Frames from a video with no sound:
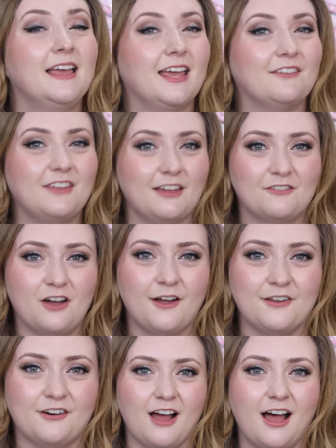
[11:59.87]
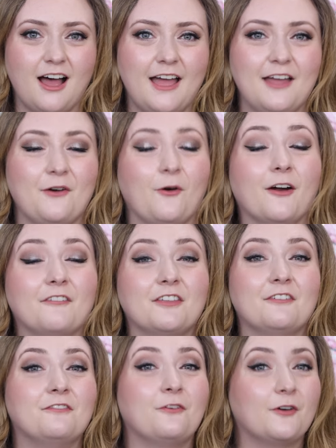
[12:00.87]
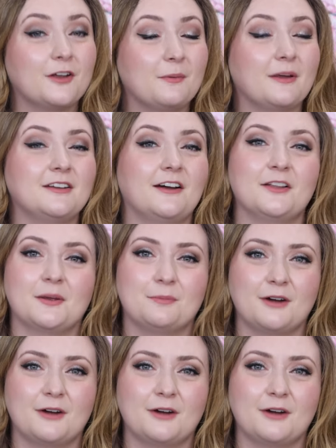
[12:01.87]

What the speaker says: if they've caught eye, or if the $41